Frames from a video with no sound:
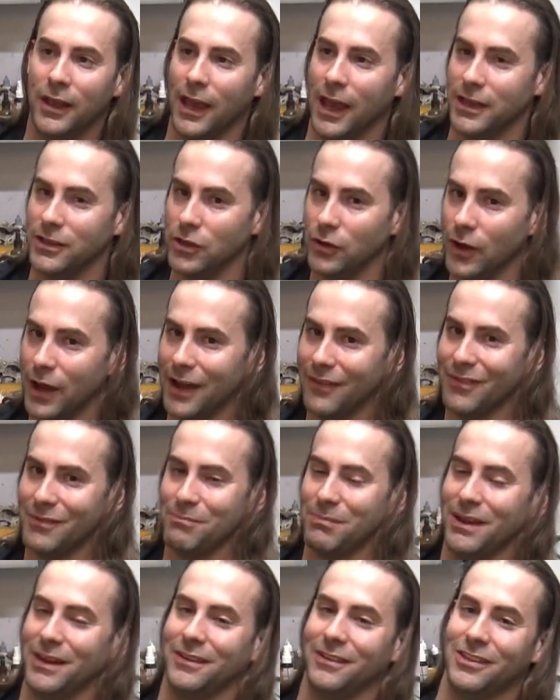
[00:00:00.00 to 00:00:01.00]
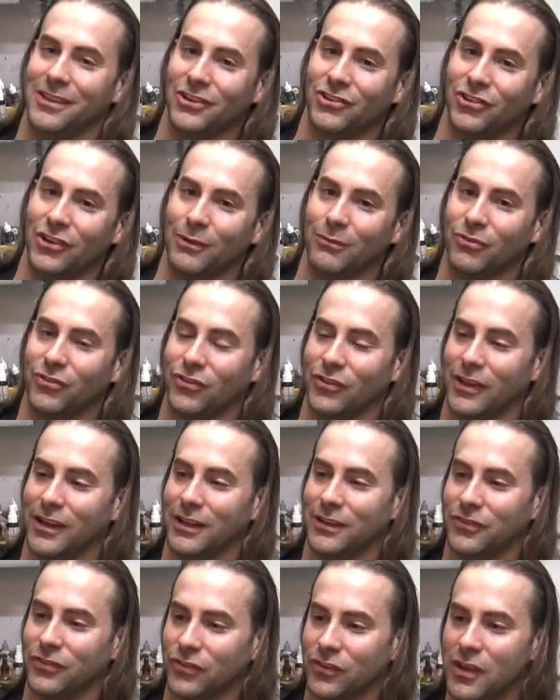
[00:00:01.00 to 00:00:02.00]
and you haven't been to the gym
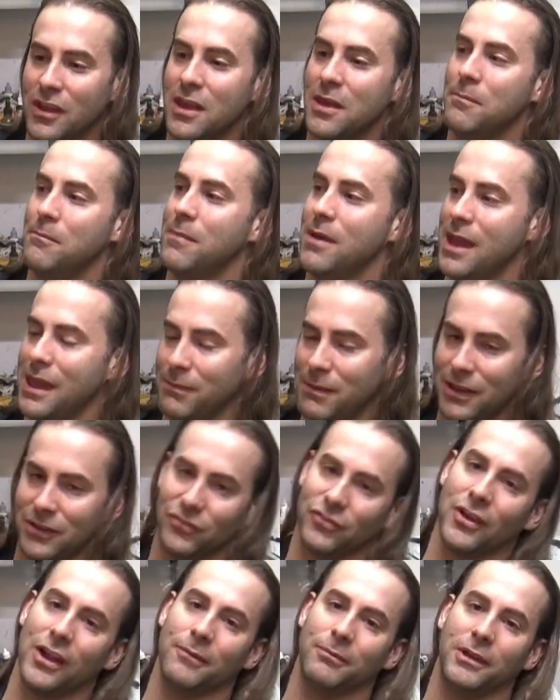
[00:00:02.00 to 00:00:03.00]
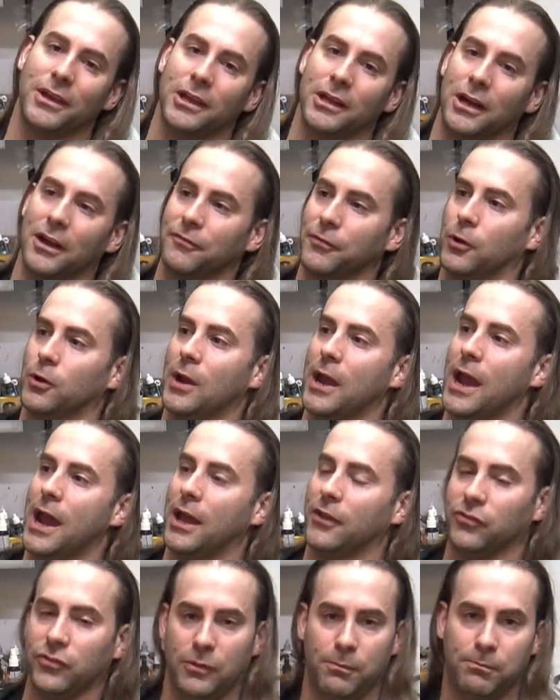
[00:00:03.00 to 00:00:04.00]
since, maybe it's time to get off your
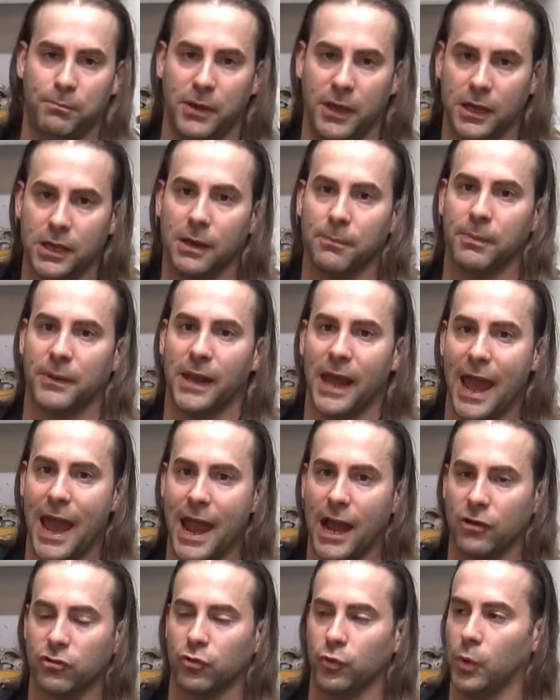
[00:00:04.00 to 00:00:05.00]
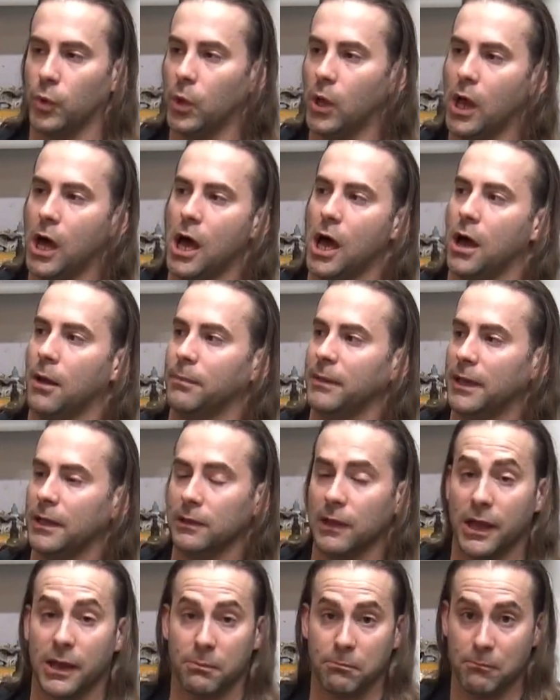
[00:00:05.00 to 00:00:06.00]
ass and pick up an actual hobby
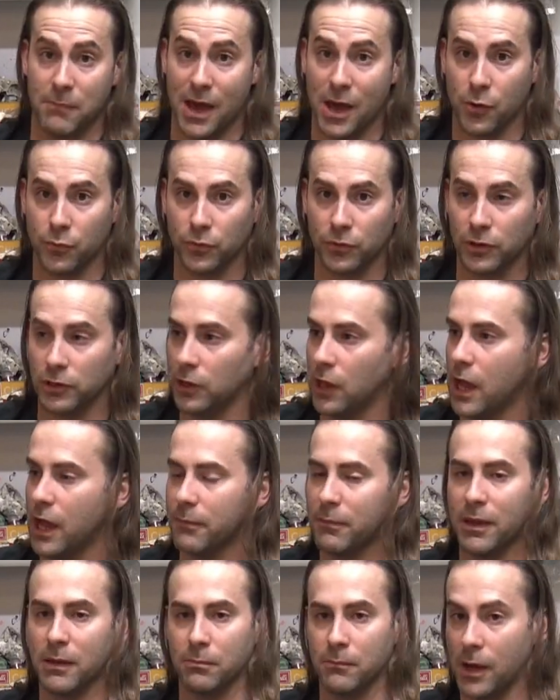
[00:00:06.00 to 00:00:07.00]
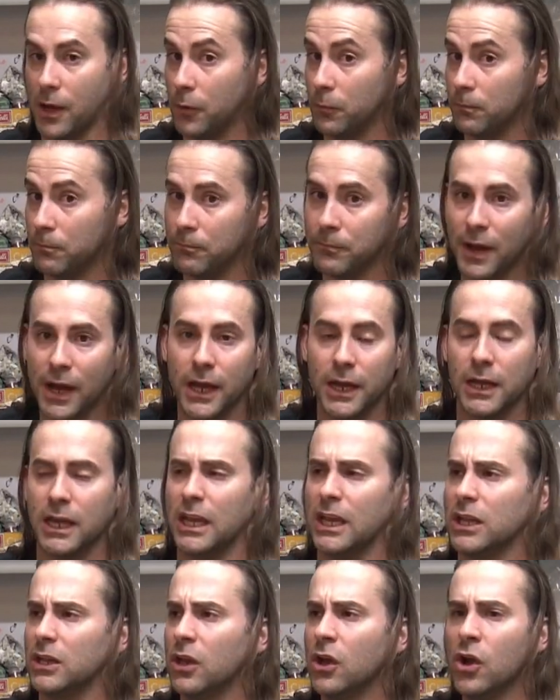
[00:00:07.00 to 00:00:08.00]
like mountain climbing, mountain
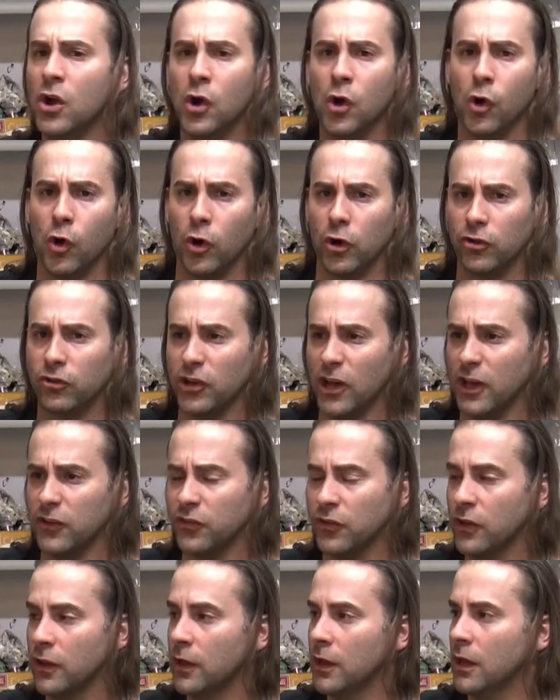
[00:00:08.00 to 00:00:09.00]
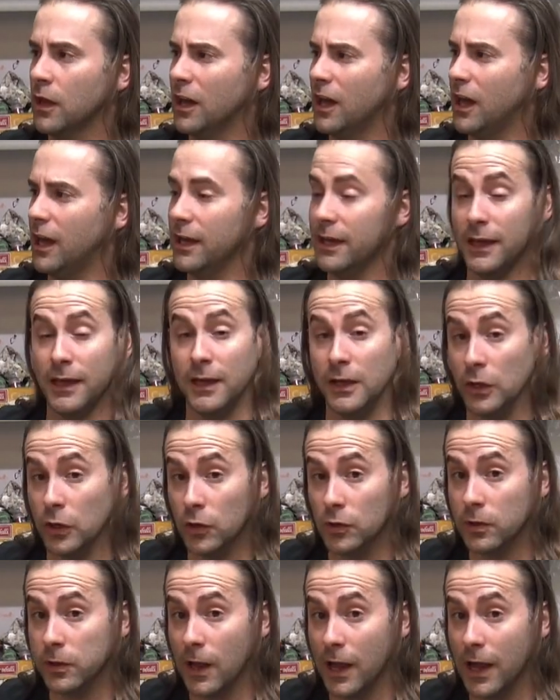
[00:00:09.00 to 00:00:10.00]
biking, or just
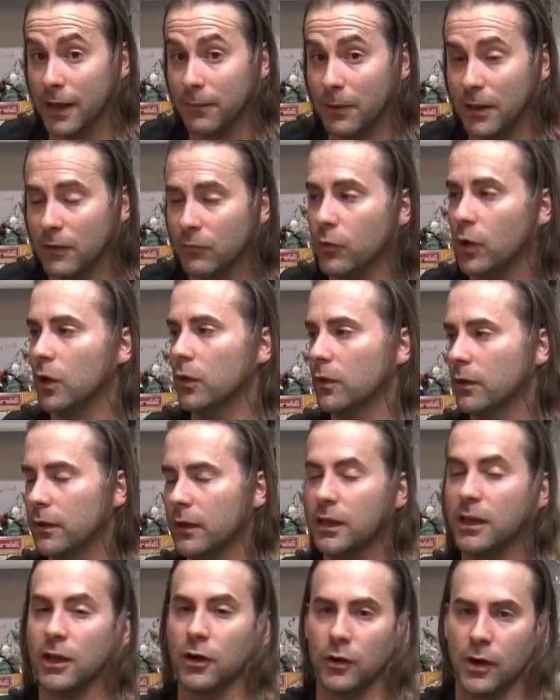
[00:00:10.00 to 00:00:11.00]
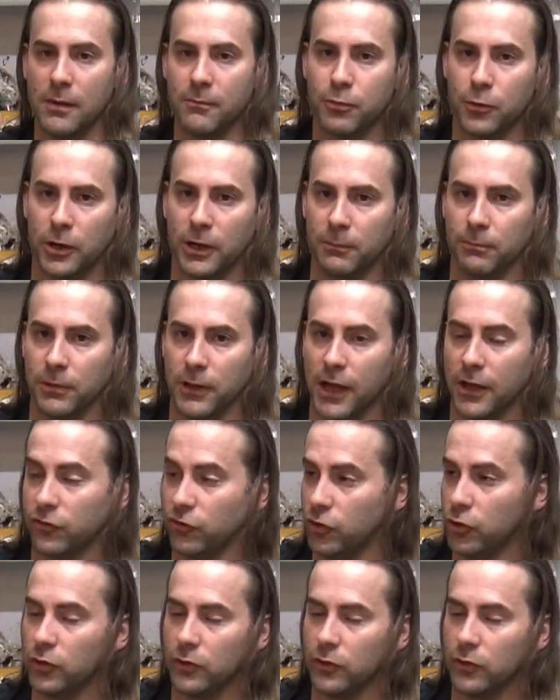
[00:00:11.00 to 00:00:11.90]
hill climbing. Well, here I'm pretty blessed.